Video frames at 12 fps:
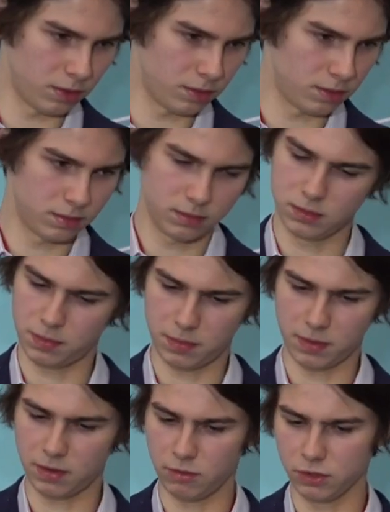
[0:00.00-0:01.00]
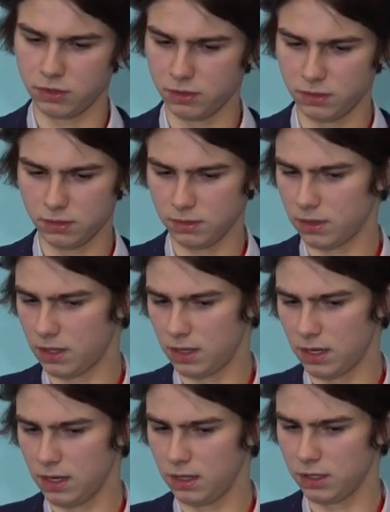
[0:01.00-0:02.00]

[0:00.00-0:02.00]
We may also select